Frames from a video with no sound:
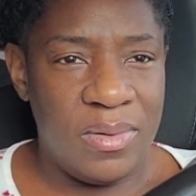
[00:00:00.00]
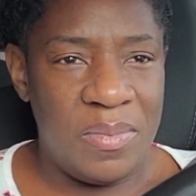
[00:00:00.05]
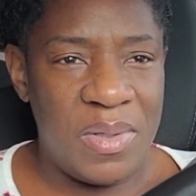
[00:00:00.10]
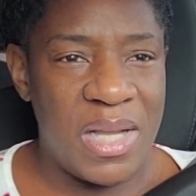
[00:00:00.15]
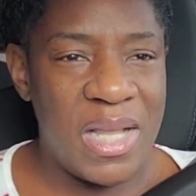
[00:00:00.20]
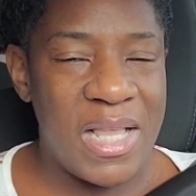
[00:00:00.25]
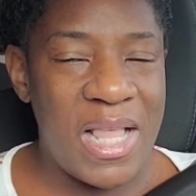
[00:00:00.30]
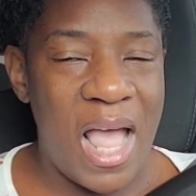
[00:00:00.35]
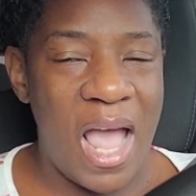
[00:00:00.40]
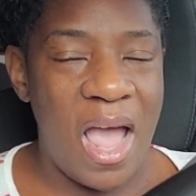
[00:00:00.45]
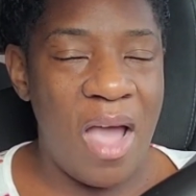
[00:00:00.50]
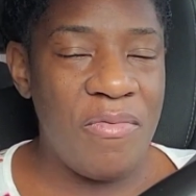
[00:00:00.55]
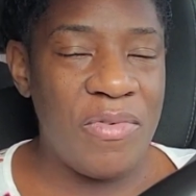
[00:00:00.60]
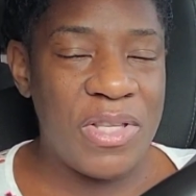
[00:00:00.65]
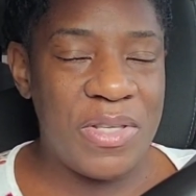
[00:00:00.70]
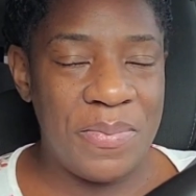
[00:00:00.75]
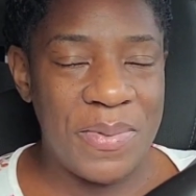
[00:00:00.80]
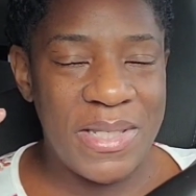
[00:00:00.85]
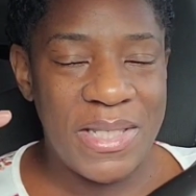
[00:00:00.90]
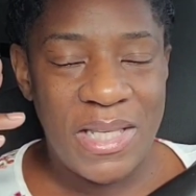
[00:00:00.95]
because I have
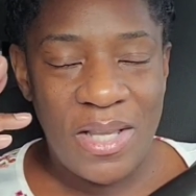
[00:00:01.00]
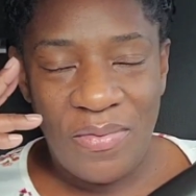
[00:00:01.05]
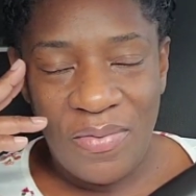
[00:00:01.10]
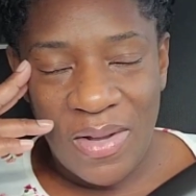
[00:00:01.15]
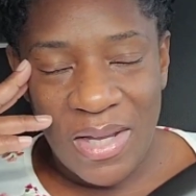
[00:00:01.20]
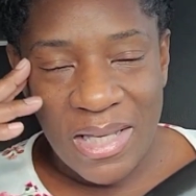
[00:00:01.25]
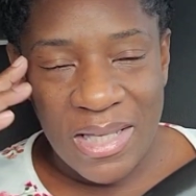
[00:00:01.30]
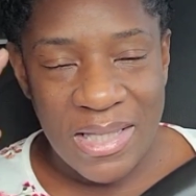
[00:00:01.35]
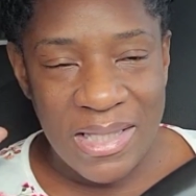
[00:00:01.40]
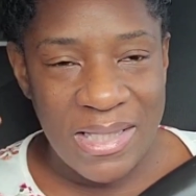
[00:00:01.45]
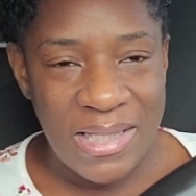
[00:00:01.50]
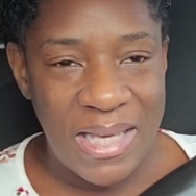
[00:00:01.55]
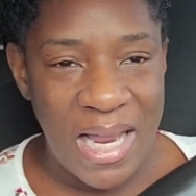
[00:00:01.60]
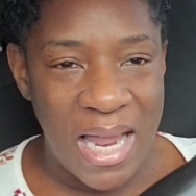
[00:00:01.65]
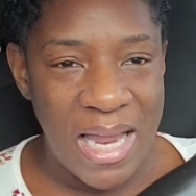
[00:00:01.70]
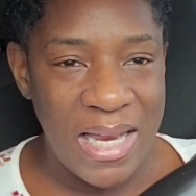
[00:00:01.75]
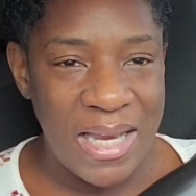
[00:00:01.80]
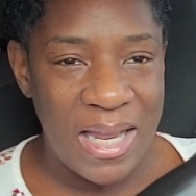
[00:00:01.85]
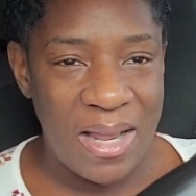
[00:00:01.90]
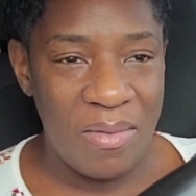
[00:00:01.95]
a specific
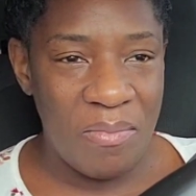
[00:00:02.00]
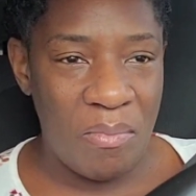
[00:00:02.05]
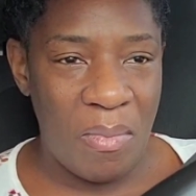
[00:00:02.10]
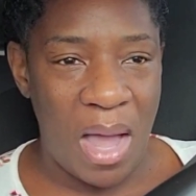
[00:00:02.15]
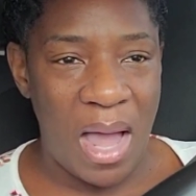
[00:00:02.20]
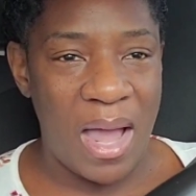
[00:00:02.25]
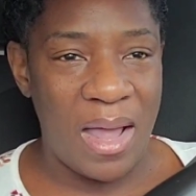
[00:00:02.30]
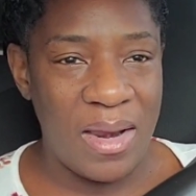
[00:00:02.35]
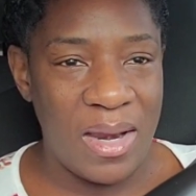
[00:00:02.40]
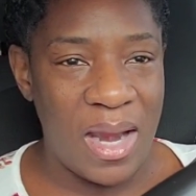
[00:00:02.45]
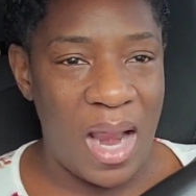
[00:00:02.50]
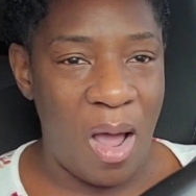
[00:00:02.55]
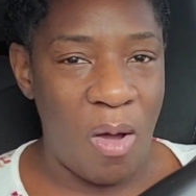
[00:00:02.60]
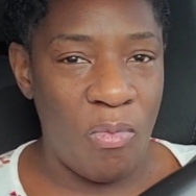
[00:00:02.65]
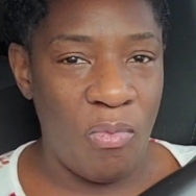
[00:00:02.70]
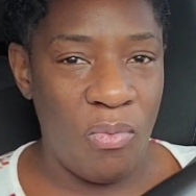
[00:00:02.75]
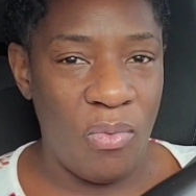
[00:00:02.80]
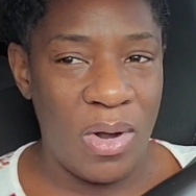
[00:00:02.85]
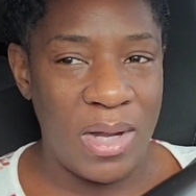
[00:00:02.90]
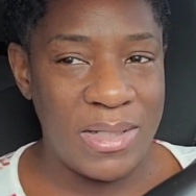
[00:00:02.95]
date in mind that
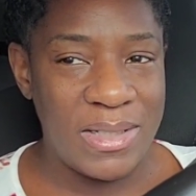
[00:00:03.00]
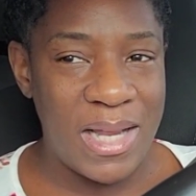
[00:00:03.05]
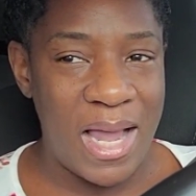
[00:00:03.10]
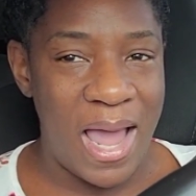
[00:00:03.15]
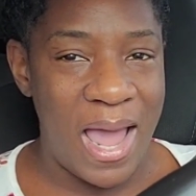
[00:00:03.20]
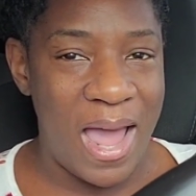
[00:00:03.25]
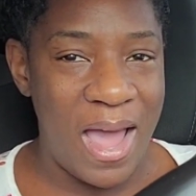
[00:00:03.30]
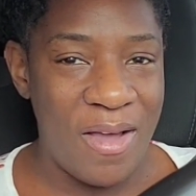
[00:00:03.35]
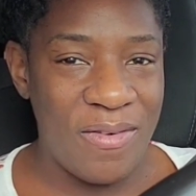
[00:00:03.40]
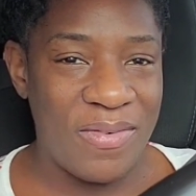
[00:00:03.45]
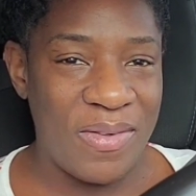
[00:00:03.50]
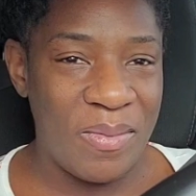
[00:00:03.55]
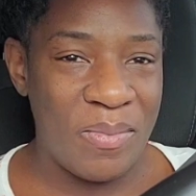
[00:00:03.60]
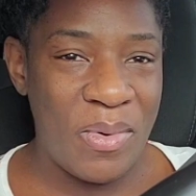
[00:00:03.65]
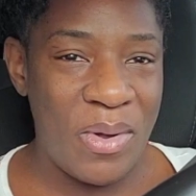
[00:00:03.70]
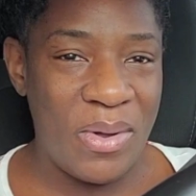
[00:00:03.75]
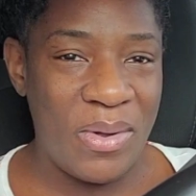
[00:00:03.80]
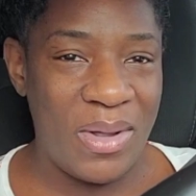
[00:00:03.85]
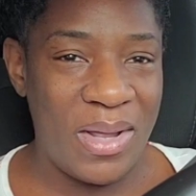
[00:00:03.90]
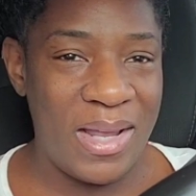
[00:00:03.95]
I want to have
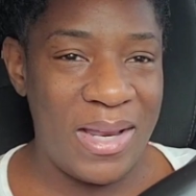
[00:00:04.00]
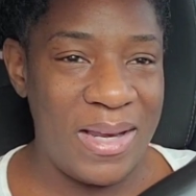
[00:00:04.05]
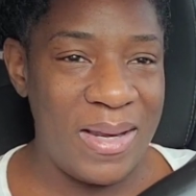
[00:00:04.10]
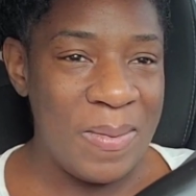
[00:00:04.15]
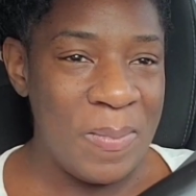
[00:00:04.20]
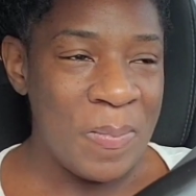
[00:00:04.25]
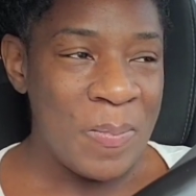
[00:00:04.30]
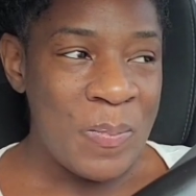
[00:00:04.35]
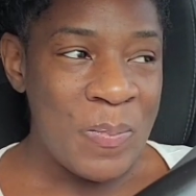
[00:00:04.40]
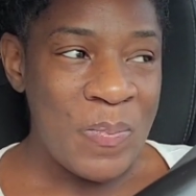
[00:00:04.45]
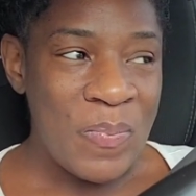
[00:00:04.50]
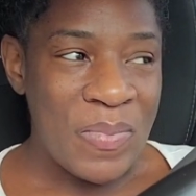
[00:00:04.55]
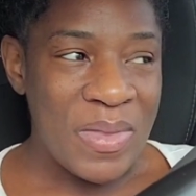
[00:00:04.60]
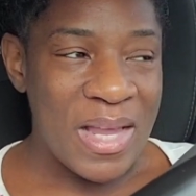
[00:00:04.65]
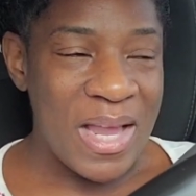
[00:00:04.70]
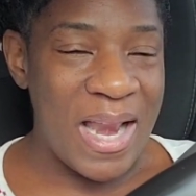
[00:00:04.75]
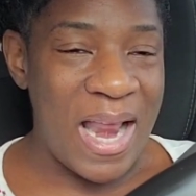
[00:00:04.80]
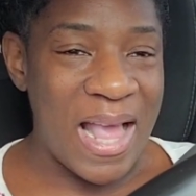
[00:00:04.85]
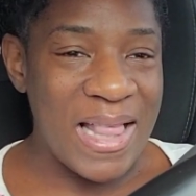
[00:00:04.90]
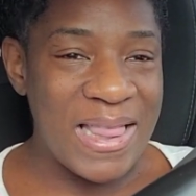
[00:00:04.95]
him on,
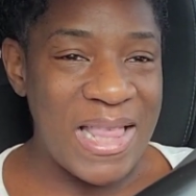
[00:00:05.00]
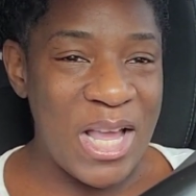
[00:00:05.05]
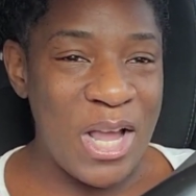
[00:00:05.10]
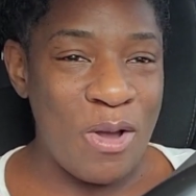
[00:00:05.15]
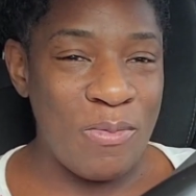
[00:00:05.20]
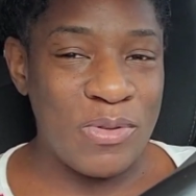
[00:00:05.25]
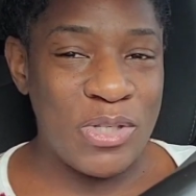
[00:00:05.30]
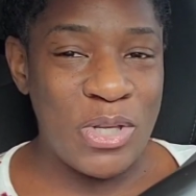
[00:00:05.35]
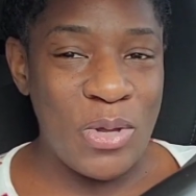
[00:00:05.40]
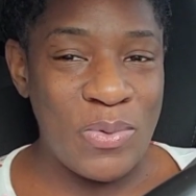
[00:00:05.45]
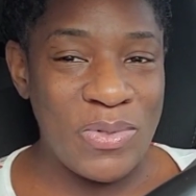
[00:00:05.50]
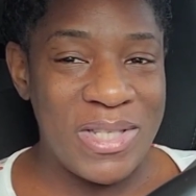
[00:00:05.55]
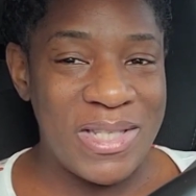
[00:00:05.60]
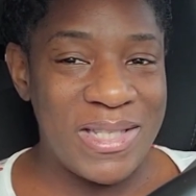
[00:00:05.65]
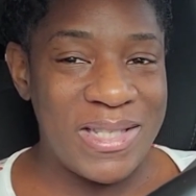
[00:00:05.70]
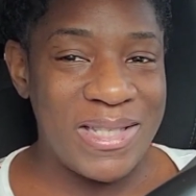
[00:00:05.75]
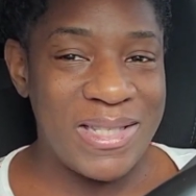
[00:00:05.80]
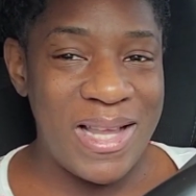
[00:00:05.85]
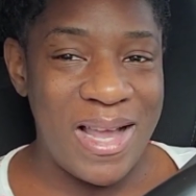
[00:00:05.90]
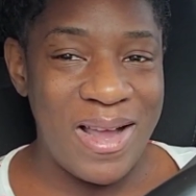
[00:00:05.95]
and I think I'm so
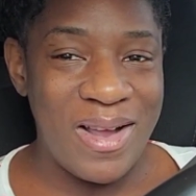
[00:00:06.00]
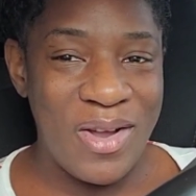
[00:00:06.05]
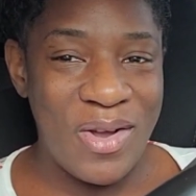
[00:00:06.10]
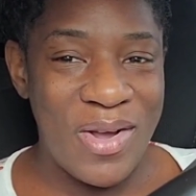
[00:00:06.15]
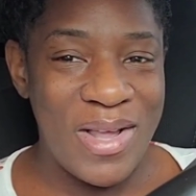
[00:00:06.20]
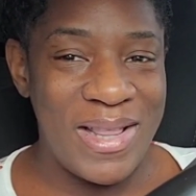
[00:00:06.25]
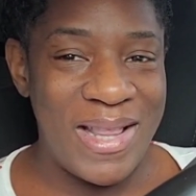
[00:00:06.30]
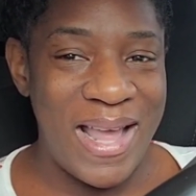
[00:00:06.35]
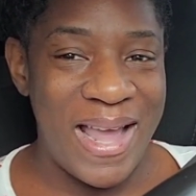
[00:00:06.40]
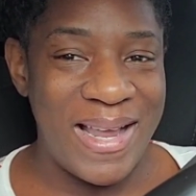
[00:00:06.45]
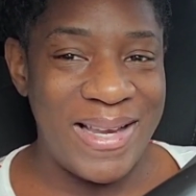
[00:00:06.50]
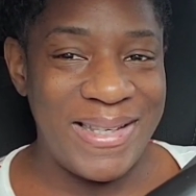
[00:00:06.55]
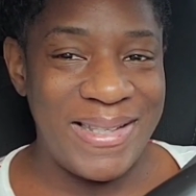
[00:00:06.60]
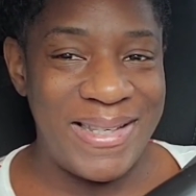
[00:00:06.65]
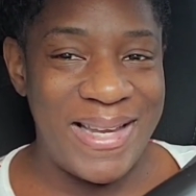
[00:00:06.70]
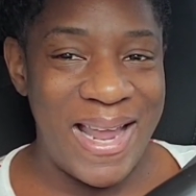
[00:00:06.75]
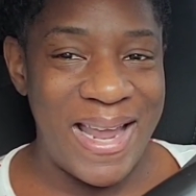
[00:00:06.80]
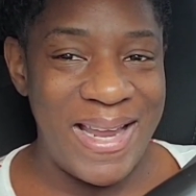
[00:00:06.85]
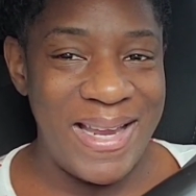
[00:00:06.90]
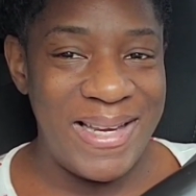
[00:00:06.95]
stuck on
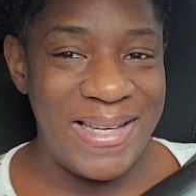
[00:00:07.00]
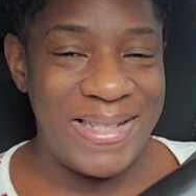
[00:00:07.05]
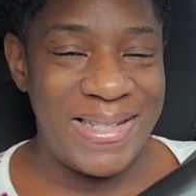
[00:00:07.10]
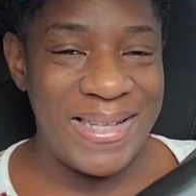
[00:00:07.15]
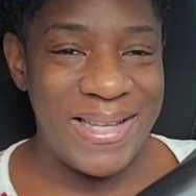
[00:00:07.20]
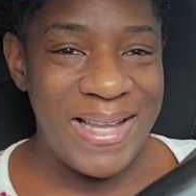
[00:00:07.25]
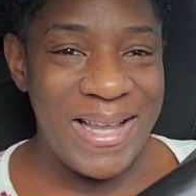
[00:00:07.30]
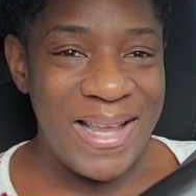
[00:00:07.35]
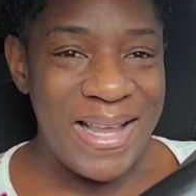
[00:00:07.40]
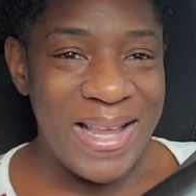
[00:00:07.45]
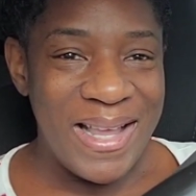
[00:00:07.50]
that date